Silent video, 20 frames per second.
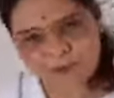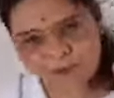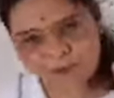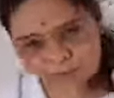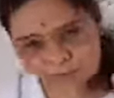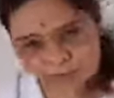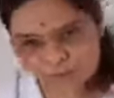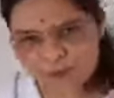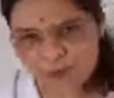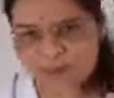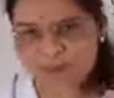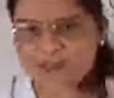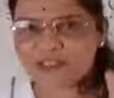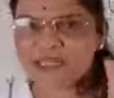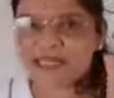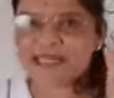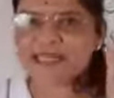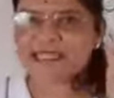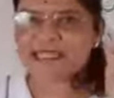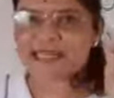
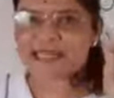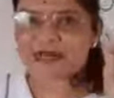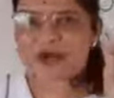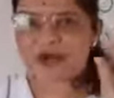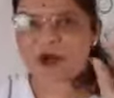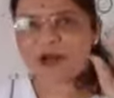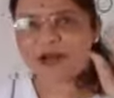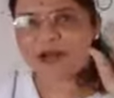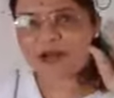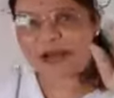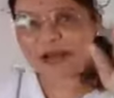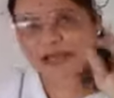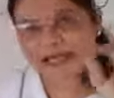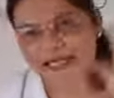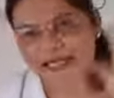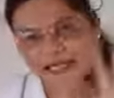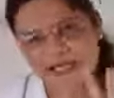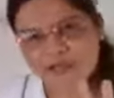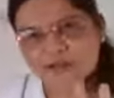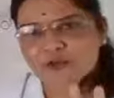progesterone
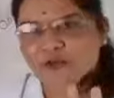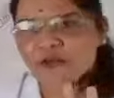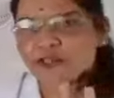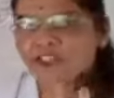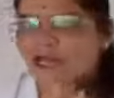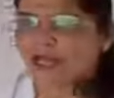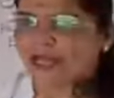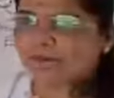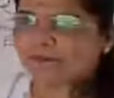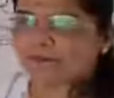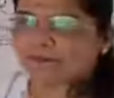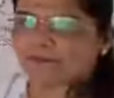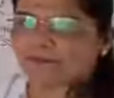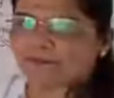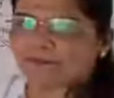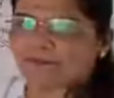and estrogen.